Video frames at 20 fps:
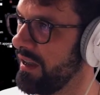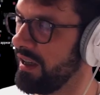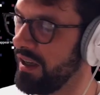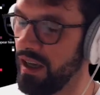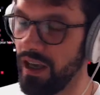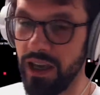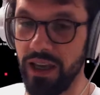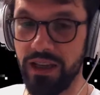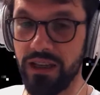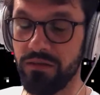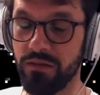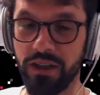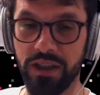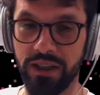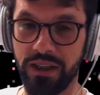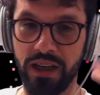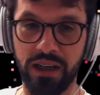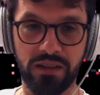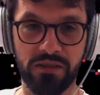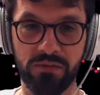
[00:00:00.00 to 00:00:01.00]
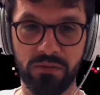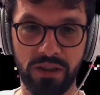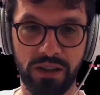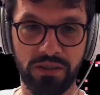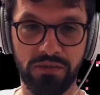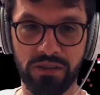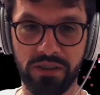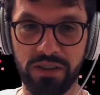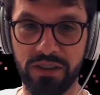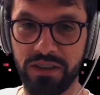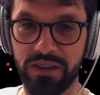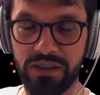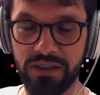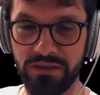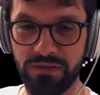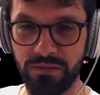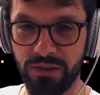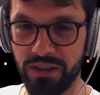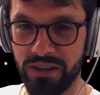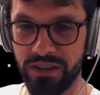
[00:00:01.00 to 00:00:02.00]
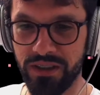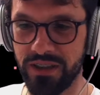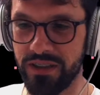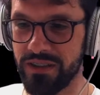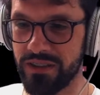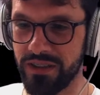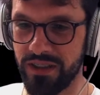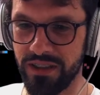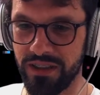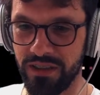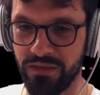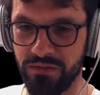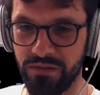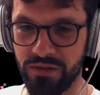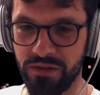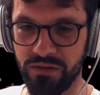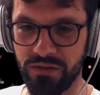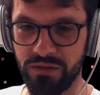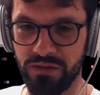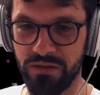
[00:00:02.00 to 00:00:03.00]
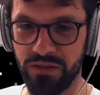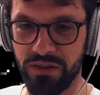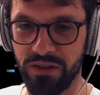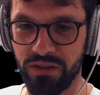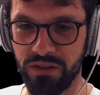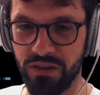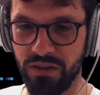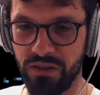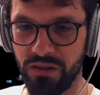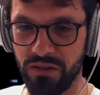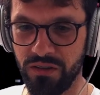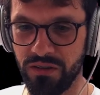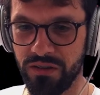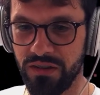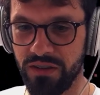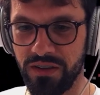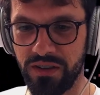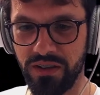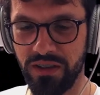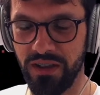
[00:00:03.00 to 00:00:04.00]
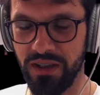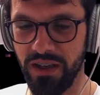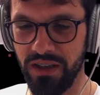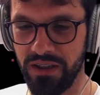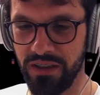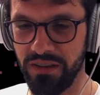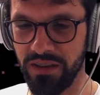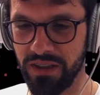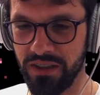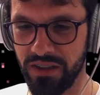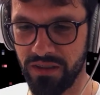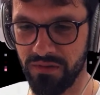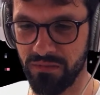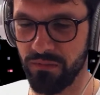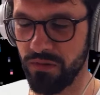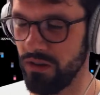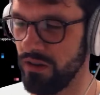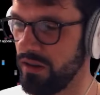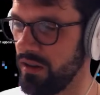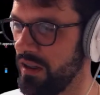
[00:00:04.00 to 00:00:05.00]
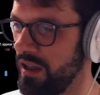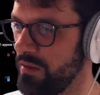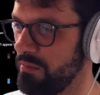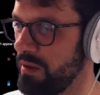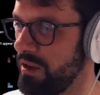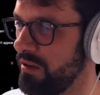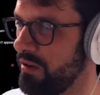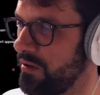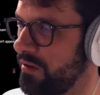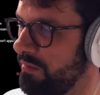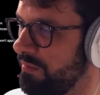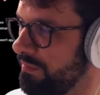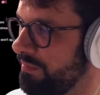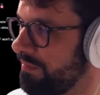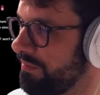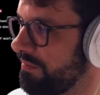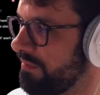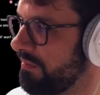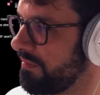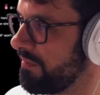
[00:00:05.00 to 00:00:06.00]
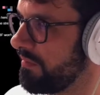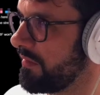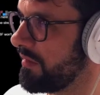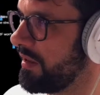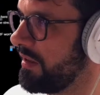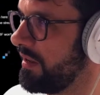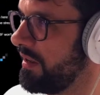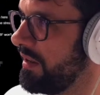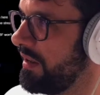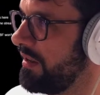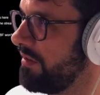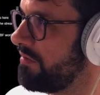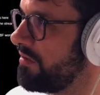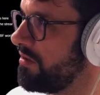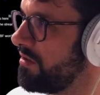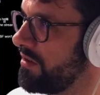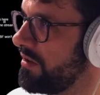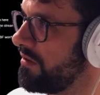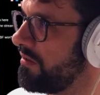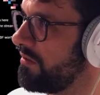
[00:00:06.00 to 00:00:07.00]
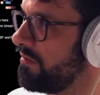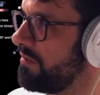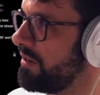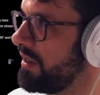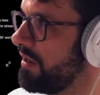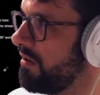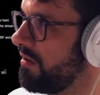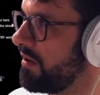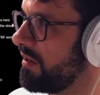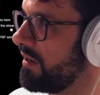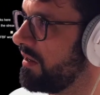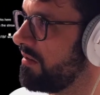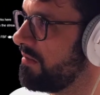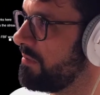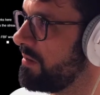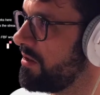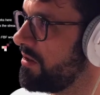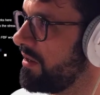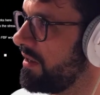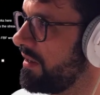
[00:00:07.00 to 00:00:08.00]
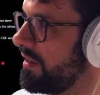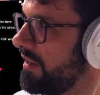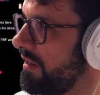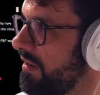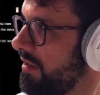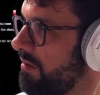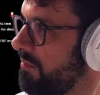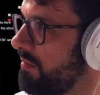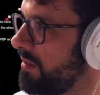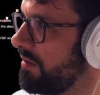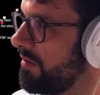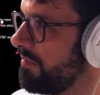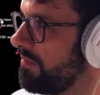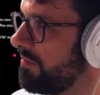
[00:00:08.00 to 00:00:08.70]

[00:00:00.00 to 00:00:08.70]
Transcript: Anyway, guys, whatever. It is what it is, and if you know, anything doesn't work, let me know. I have to just reorganize my shit here a little bit.